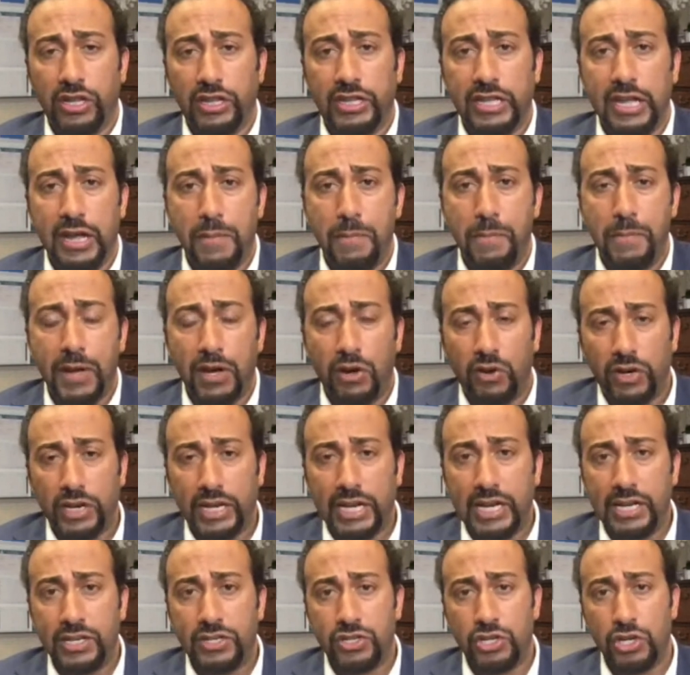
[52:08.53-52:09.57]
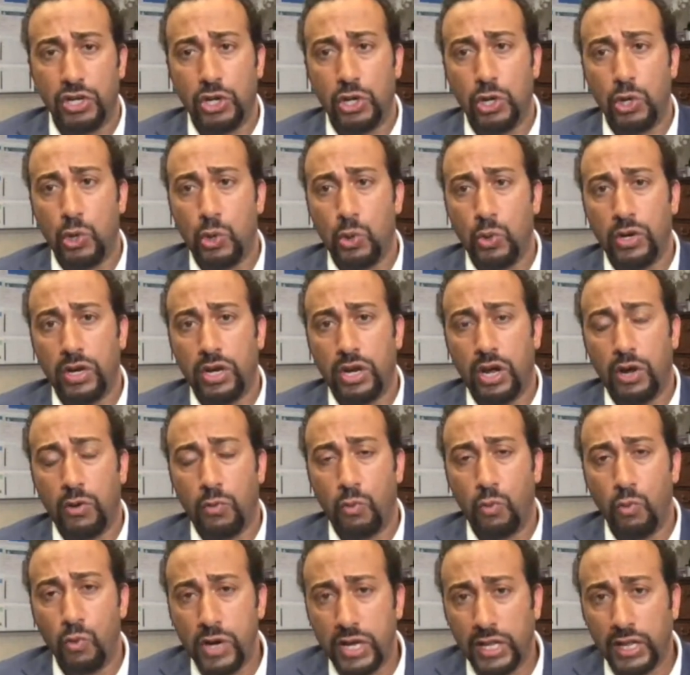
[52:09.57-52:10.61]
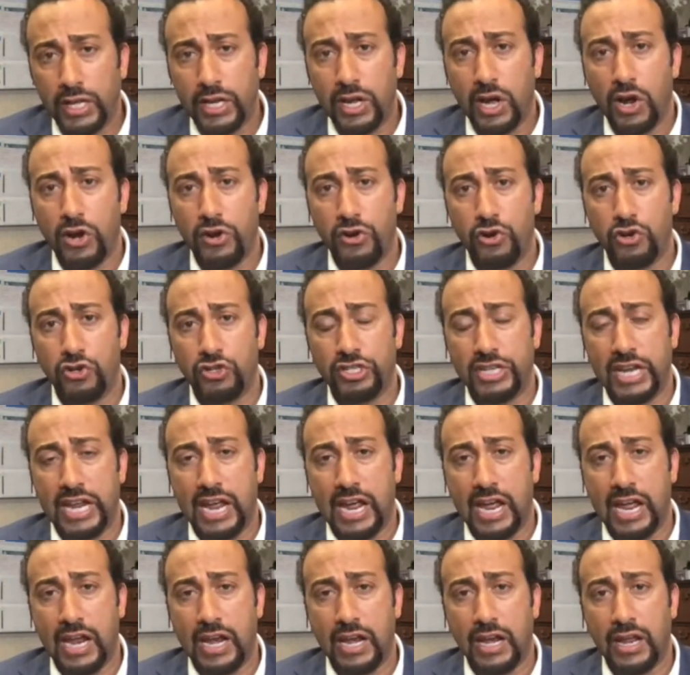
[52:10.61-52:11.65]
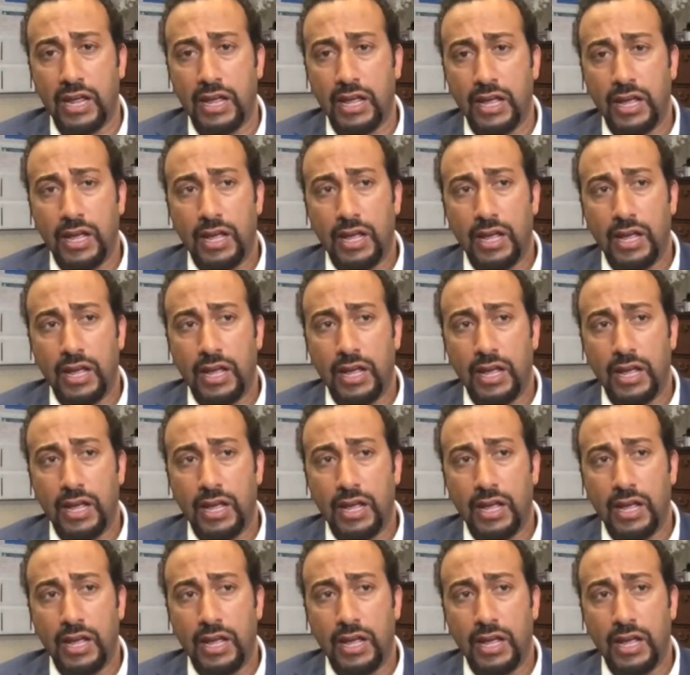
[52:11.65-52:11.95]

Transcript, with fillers: The ability to really understand